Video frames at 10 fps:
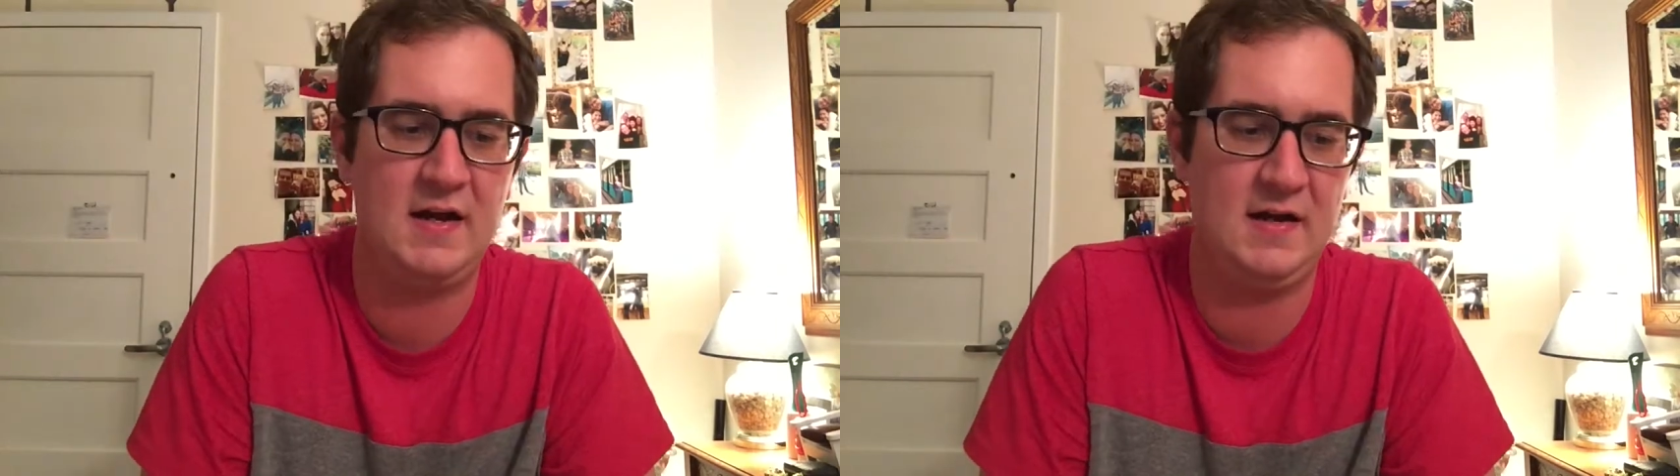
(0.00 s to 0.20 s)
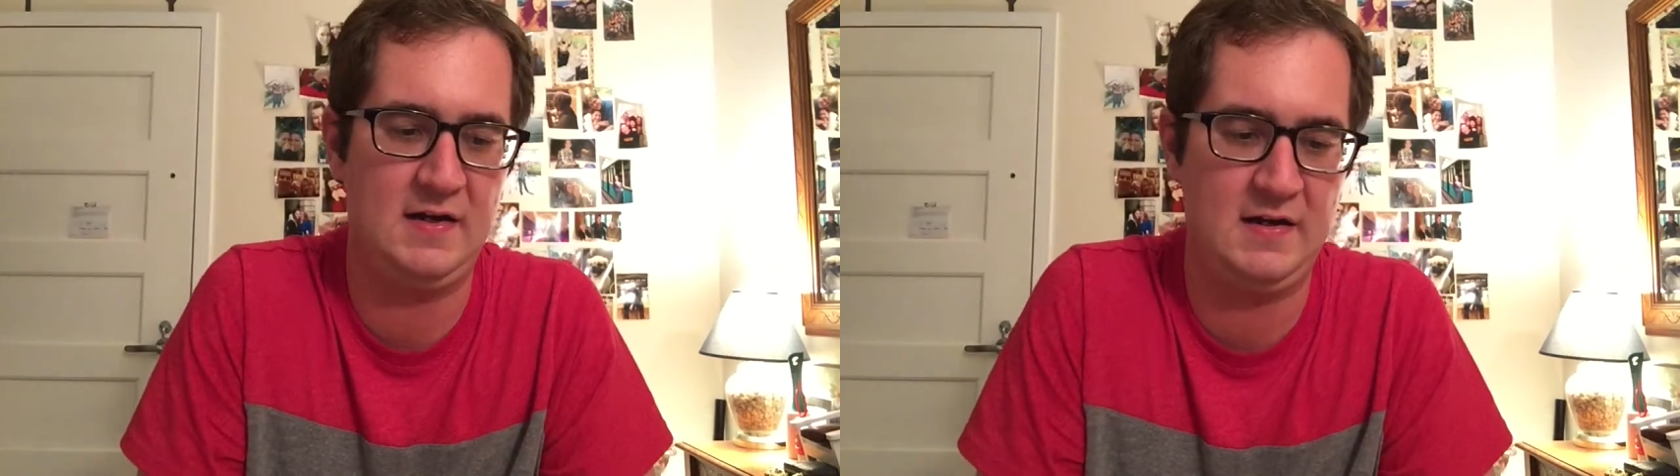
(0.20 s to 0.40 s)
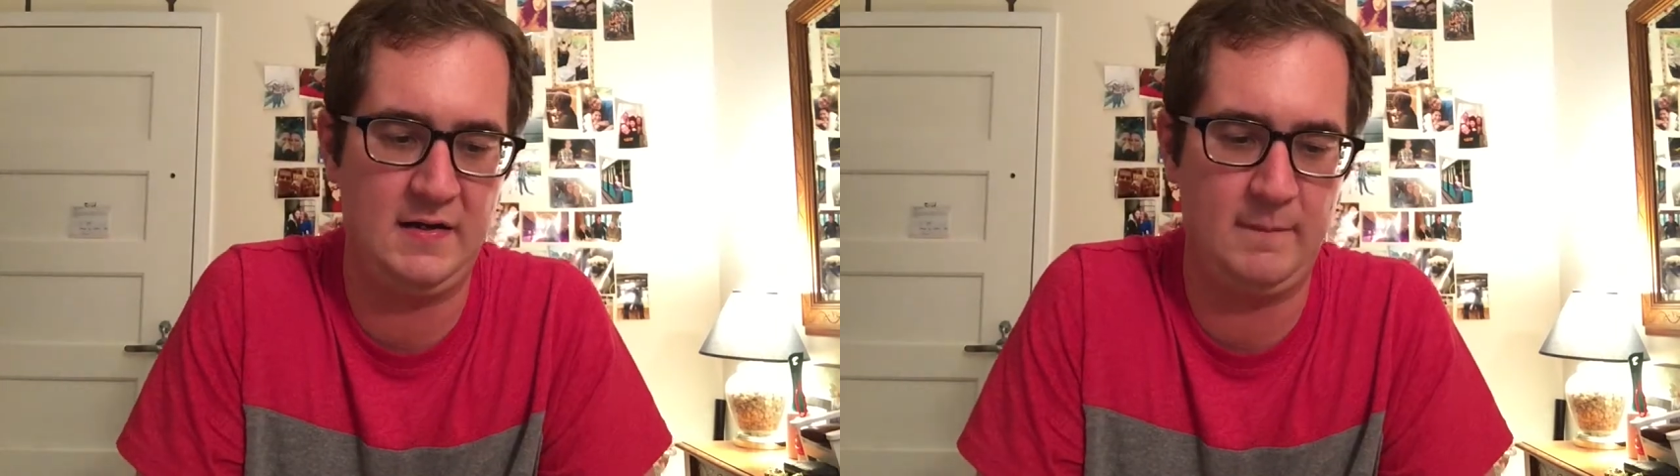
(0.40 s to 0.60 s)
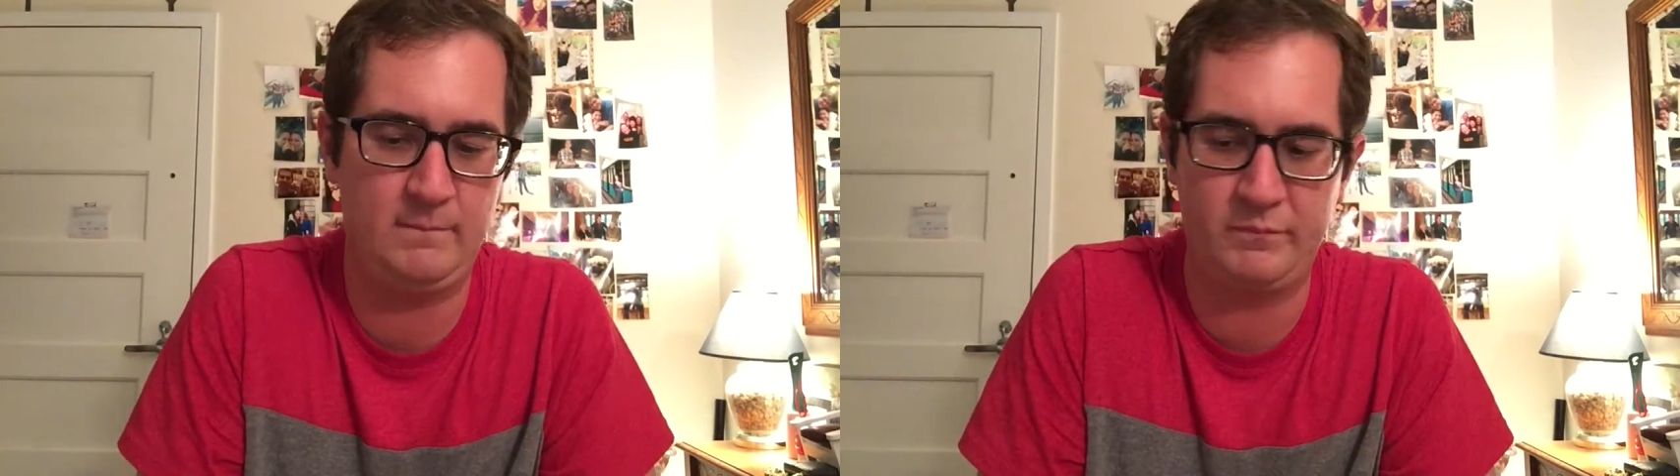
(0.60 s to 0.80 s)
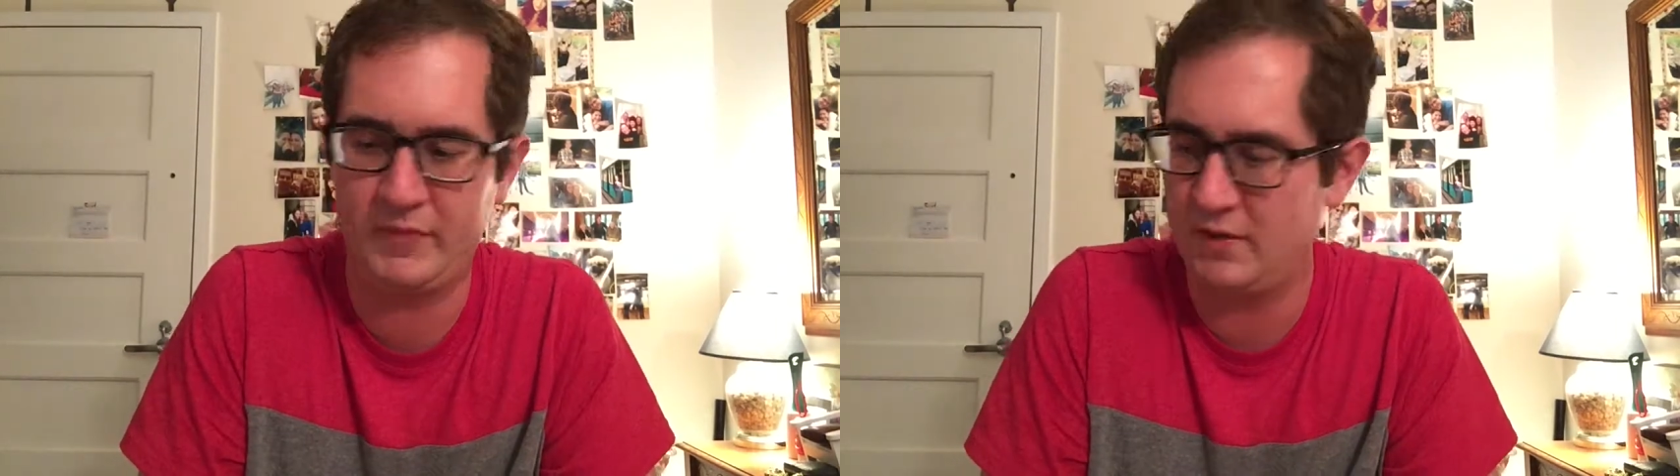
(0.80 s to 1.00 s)

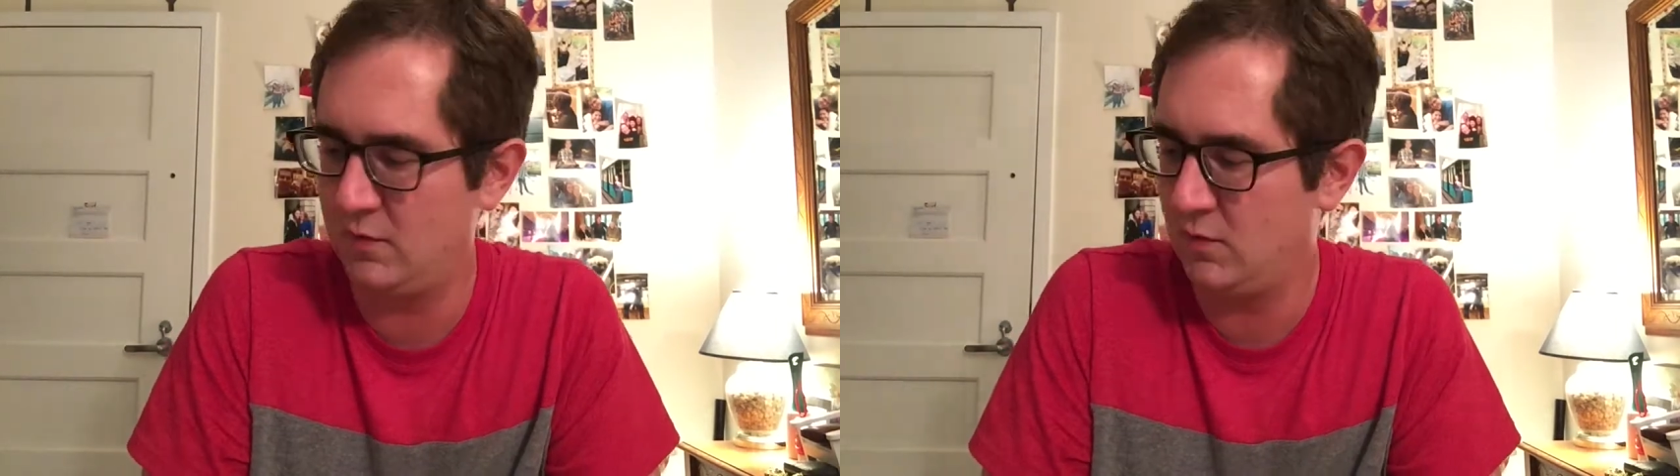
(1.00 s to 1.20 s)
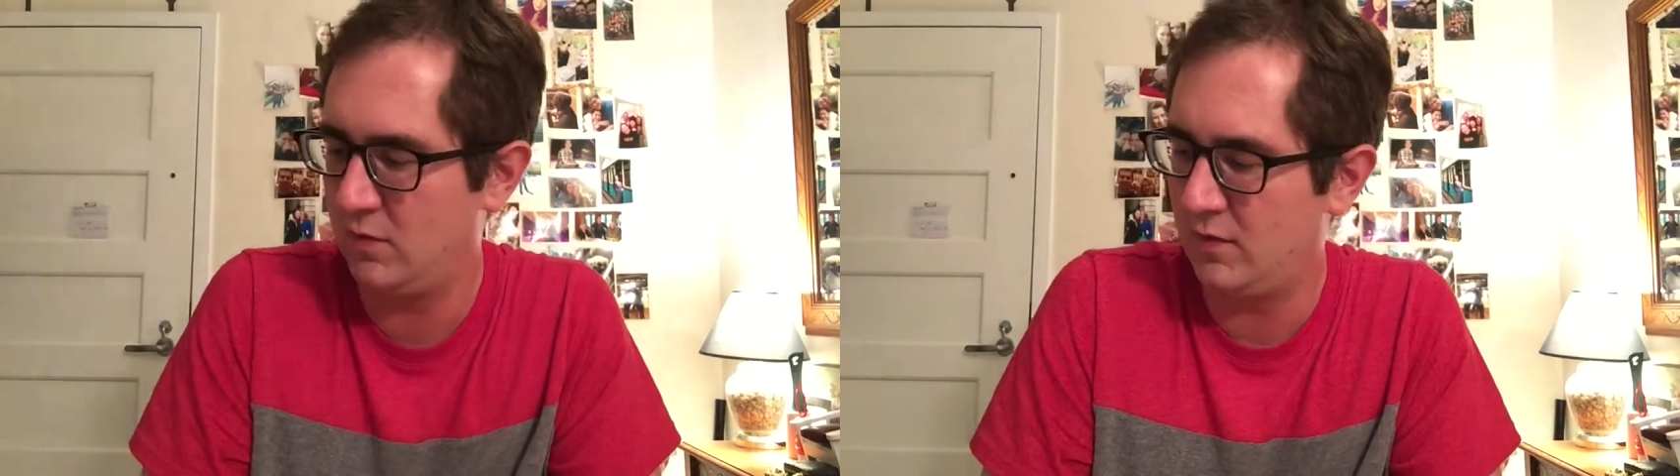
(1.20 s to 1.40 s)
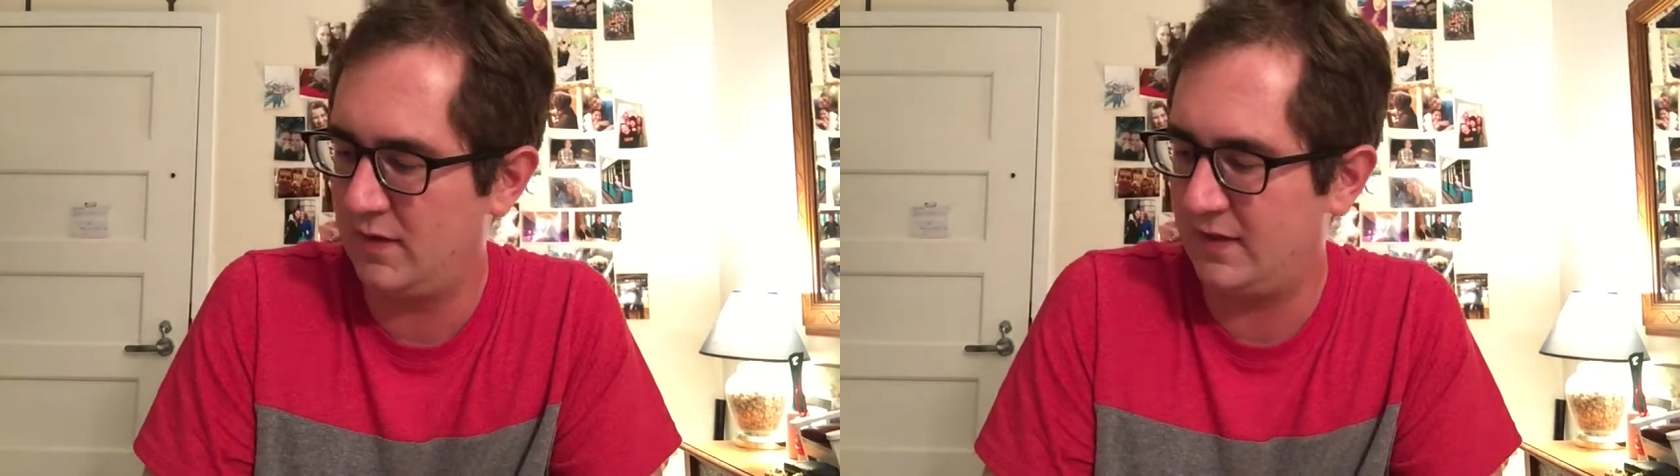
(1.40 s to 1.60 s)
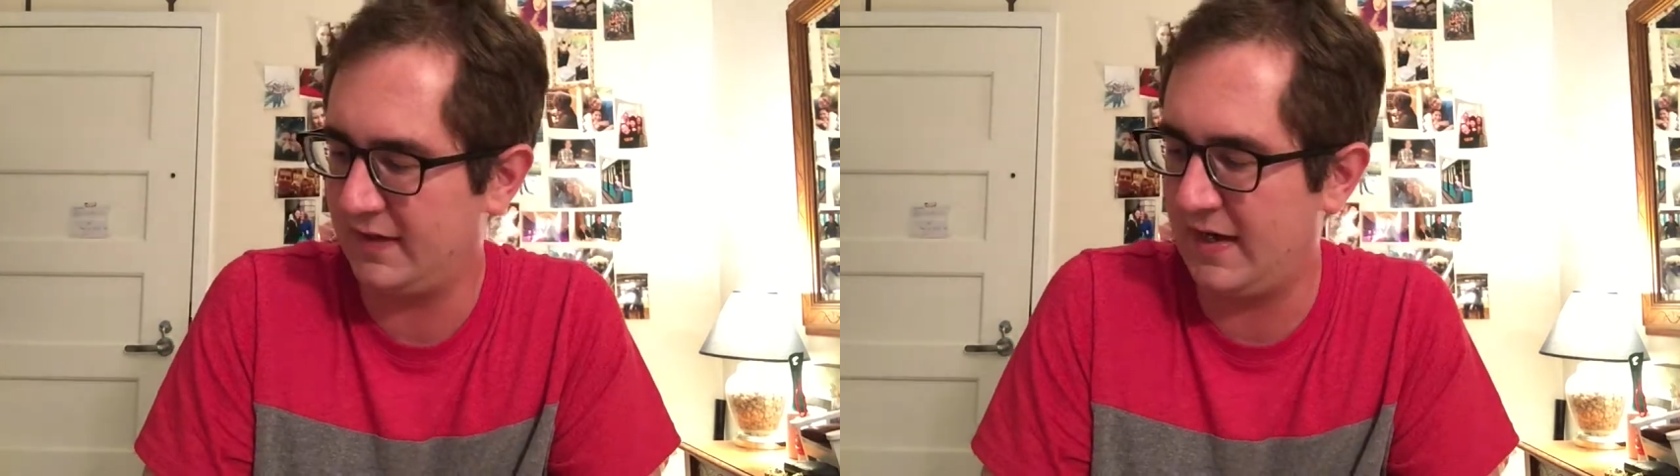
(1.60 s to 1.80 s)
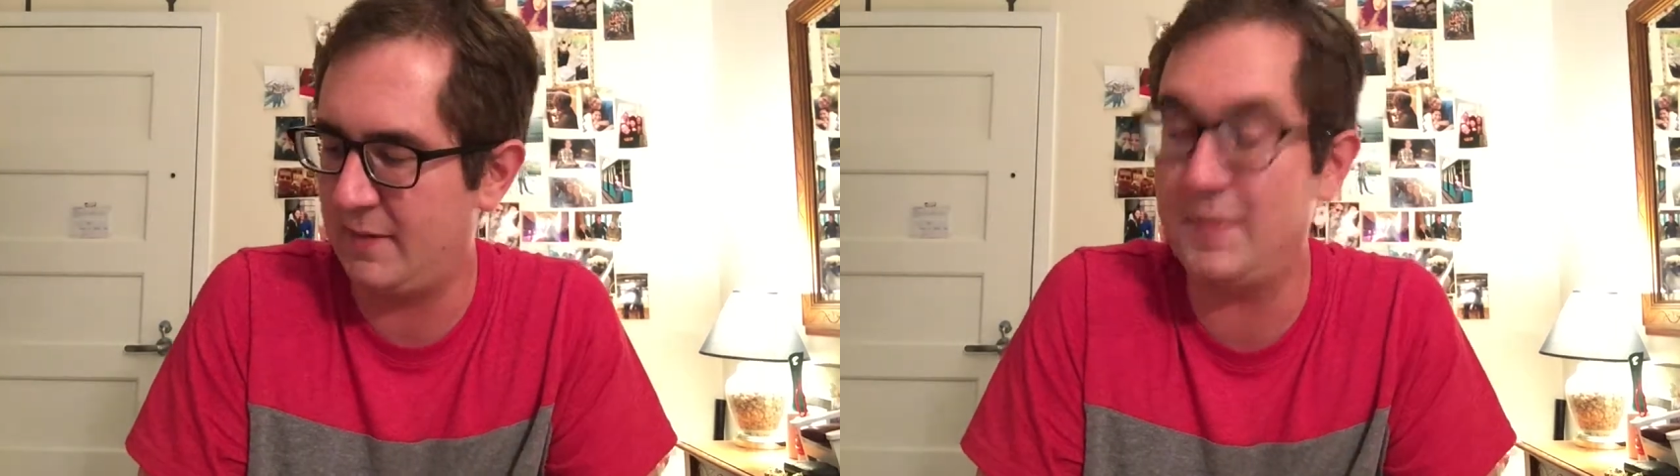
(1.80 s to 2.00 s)
Um, again,